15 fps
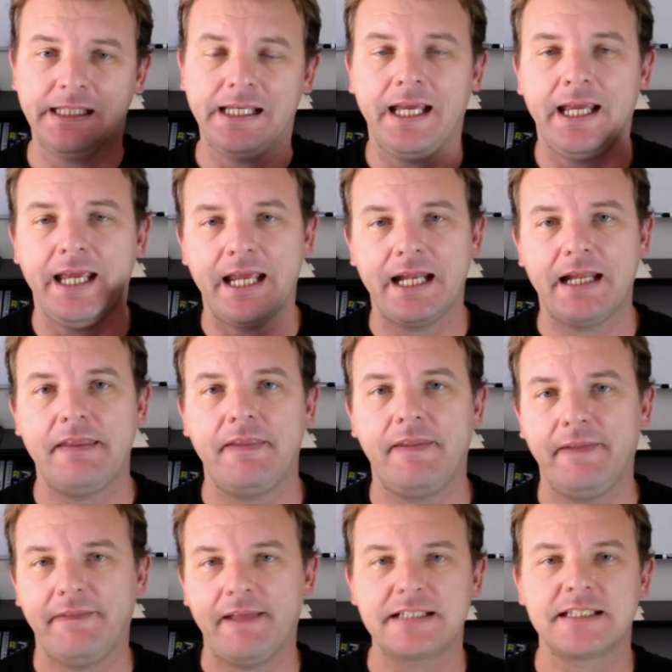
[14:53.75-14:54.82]
And I think
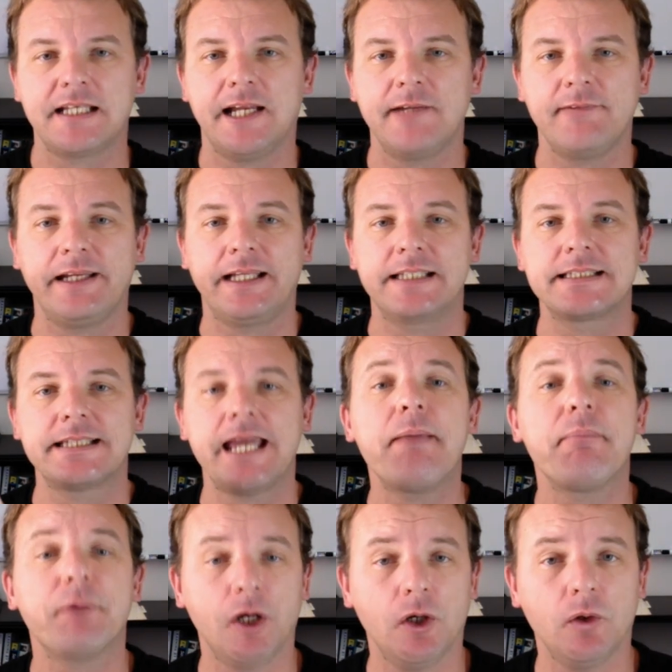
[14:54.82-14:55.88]
that's kind of like a
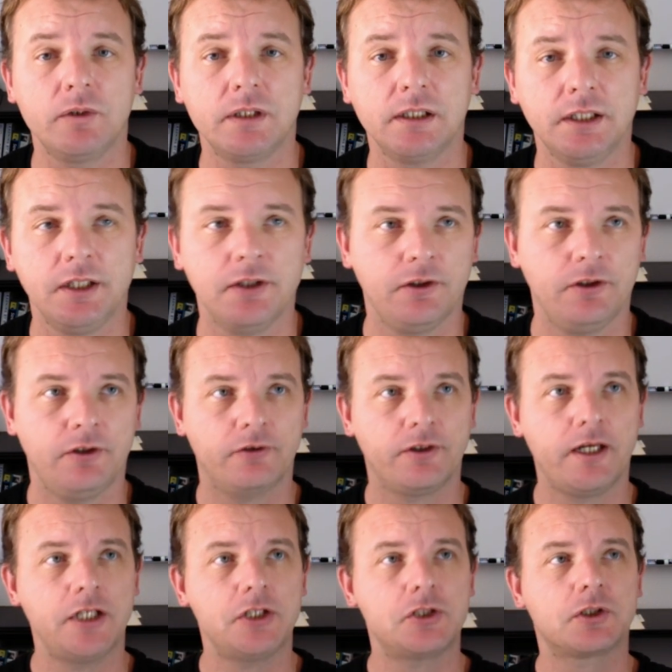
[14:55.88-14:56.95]
scapegoat. You're
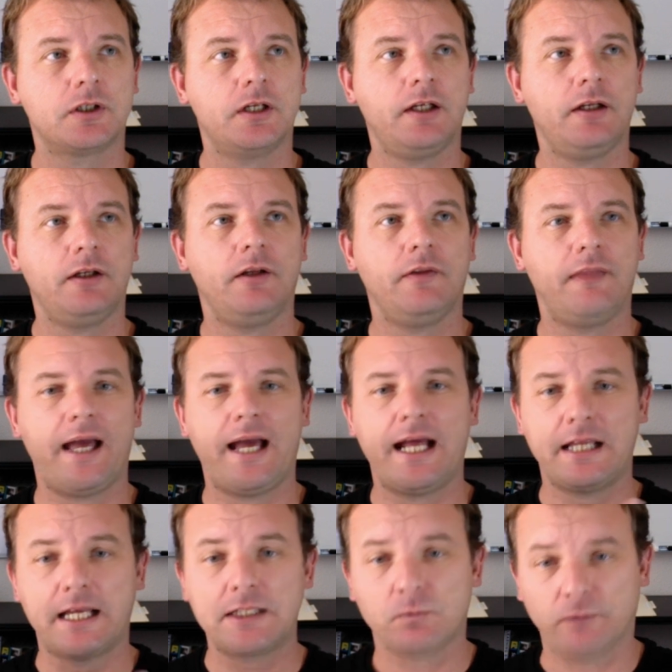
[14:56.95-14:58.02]
not.
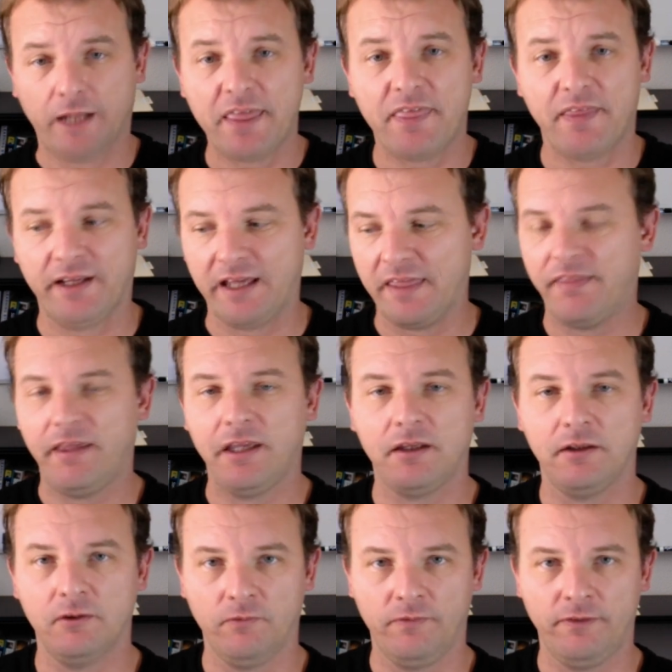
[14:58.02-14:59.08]
That's what I think. I think
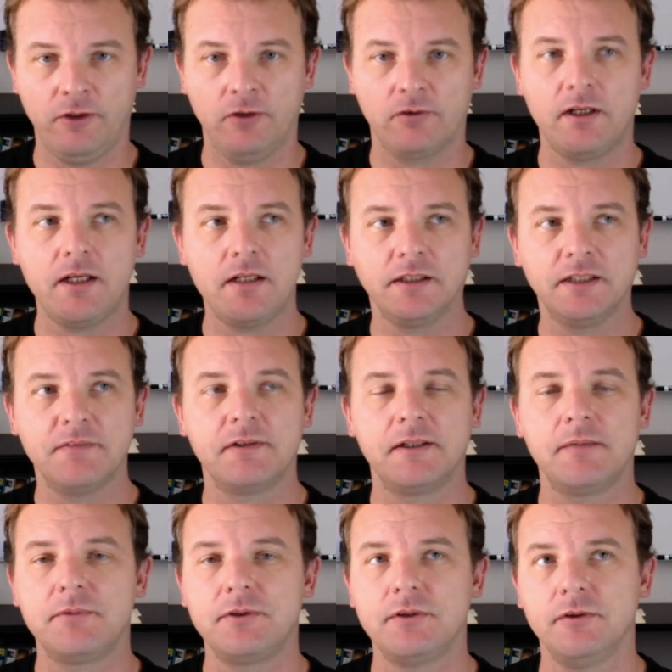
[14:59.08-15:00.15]
you're not living
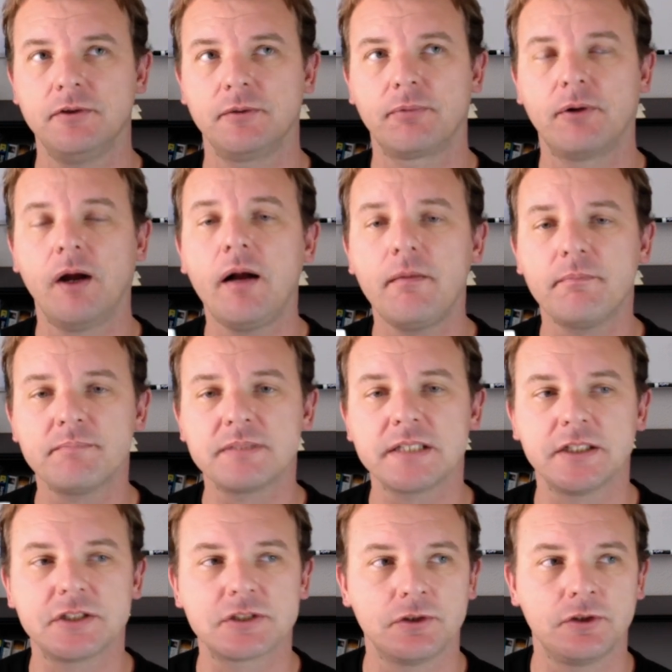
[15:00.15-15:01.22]
up to your problems, and
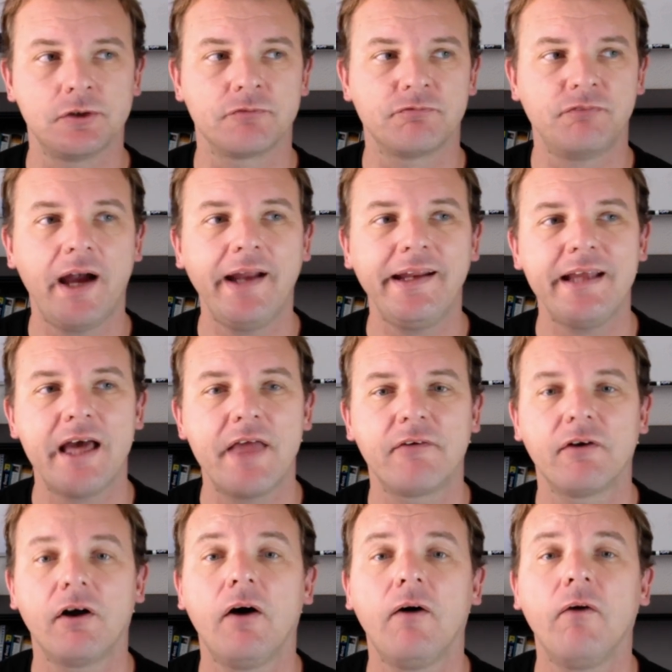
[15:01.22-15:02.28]
so you're finding
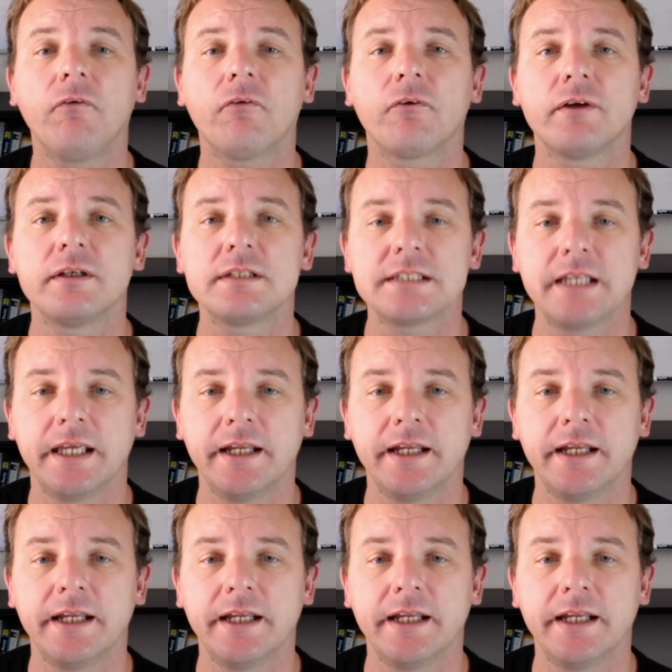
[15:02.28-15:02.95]
other altered state